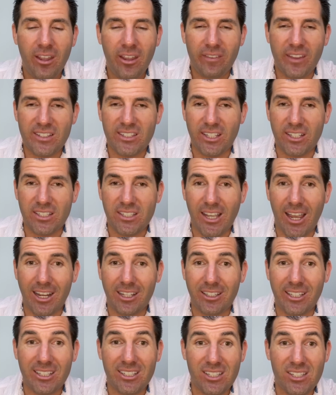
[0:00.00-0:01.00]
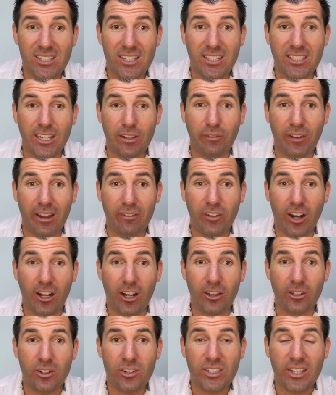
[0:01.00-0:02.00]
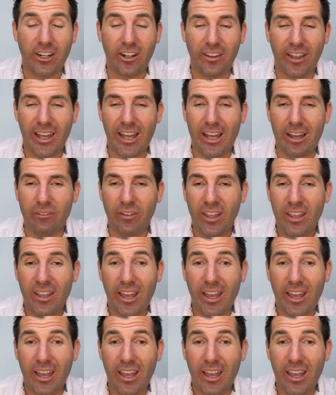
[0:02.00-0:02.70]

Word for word: that's exactly $65, and I'll have,